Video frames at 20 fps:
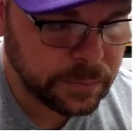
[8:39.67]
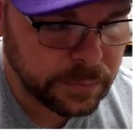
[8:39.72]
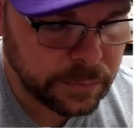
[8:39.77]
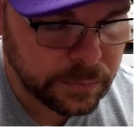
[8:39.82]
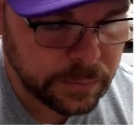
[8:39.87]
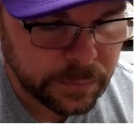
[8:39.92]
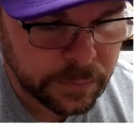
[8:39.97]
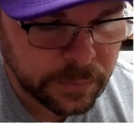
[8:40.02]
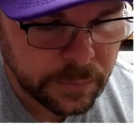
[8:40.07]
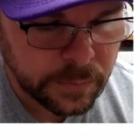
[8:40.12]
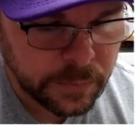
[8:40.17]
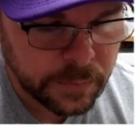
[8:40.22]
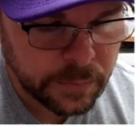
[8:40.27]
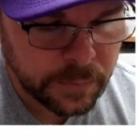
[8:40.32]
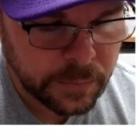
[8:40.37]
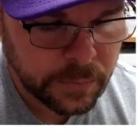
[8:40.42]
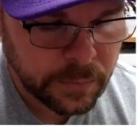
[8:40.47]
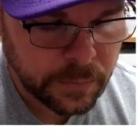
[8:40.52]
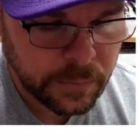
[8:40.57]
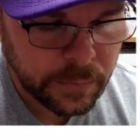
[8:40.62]

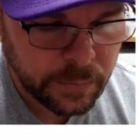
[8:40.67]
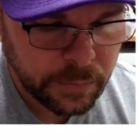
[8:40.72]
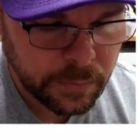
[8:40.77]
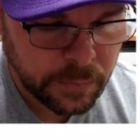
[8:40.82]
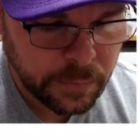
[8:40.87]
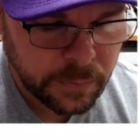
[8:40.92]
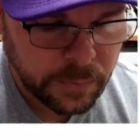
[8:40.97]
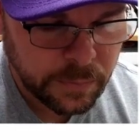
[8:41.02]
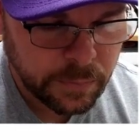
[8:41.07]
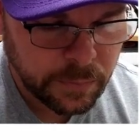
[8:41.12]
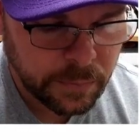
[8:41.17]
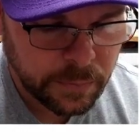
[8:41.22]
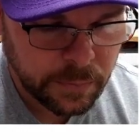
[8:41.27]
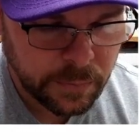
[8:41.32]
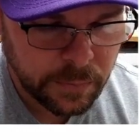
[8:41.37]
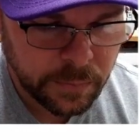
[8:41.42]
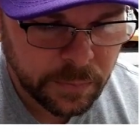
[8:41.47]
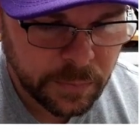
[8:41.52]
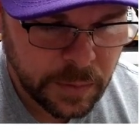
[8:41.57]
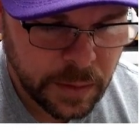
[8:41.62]

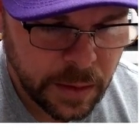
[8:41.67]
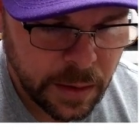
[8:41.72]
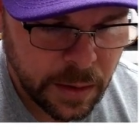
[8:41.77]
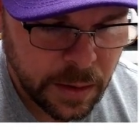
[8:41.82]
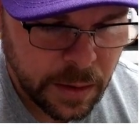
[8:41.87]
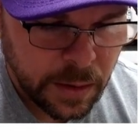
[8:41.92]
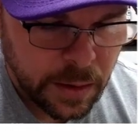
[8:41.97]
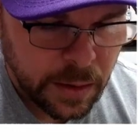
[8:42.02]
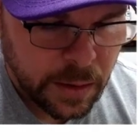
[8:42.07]
No one is speaking in this clip.